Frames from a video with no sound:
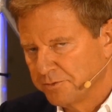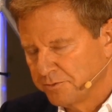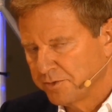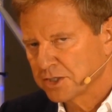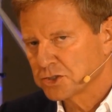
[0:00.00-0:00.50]

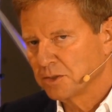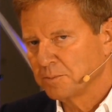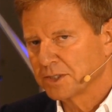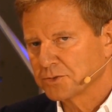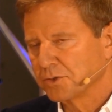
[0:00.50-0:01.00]
functional
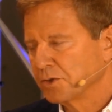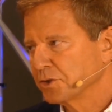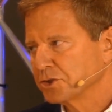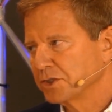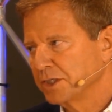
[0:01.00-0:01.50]
mitral
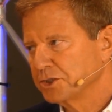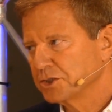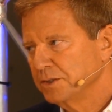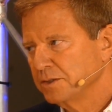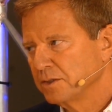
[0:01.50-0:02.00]

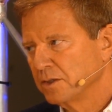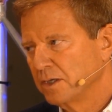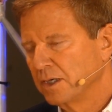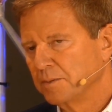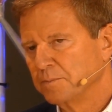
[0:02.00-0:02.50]
regurgitation.
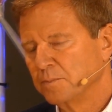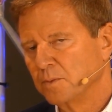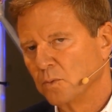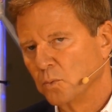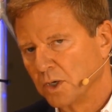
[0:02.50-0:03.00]
Um,
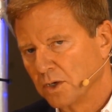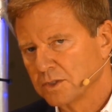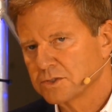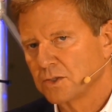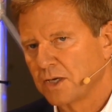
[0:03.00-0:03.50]
we
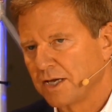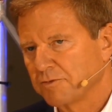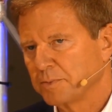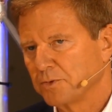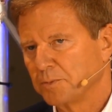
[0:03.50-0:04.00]
also
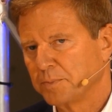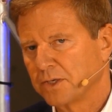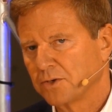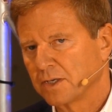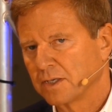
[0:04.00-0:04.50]
have been
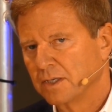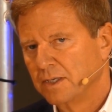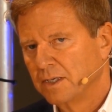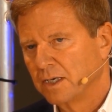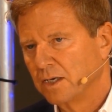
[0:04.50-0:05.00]
repairing
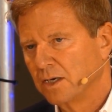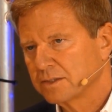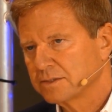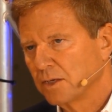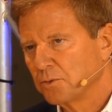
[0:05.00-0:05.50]
a lot.
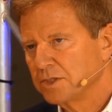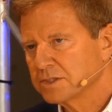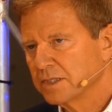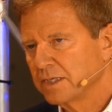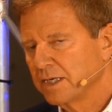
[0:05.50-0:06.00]
Now,
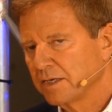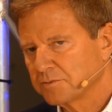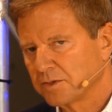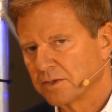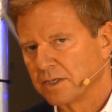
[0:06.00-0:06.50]
recently,
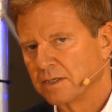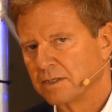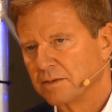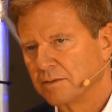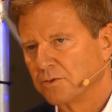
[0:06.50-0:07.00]
after
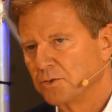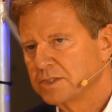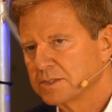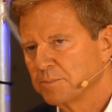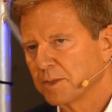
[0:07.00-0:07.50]
the
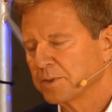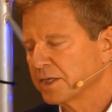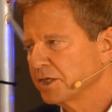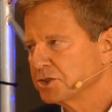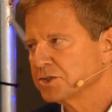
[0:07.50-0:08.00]
recent
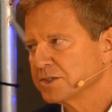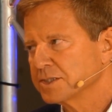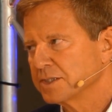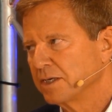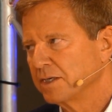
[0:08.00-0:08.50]

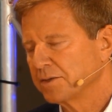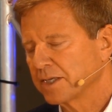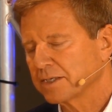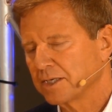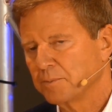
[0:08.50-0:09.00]
publications uh,
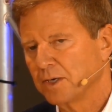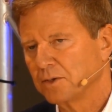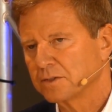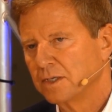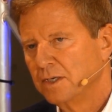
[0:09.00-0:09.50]
that came
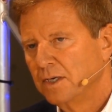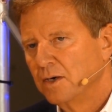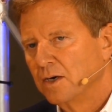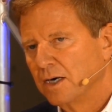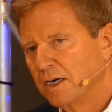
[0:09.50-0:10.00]
out,
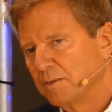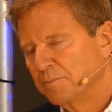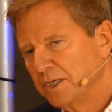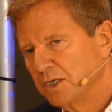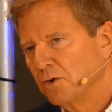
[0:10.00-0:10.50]

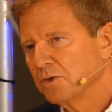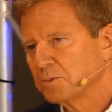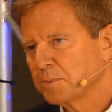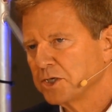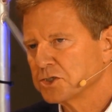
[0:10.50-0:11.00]
um, in
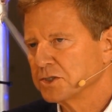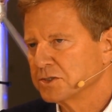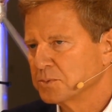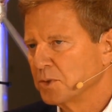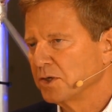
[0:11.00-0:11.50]
older
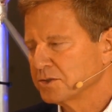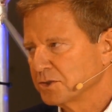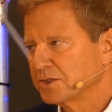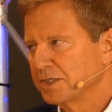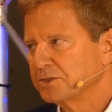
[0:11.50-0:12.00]
patients, we also
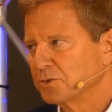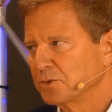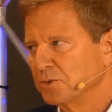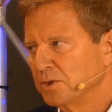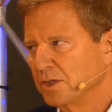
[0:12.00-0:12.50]
tend
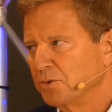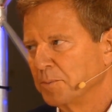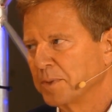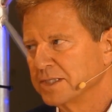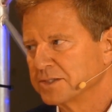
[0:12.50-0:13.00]
to
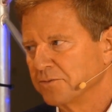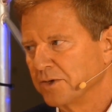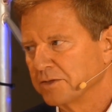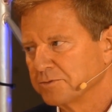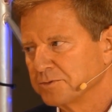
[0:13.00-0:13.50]
replace the
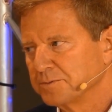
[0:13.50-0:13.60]
valve.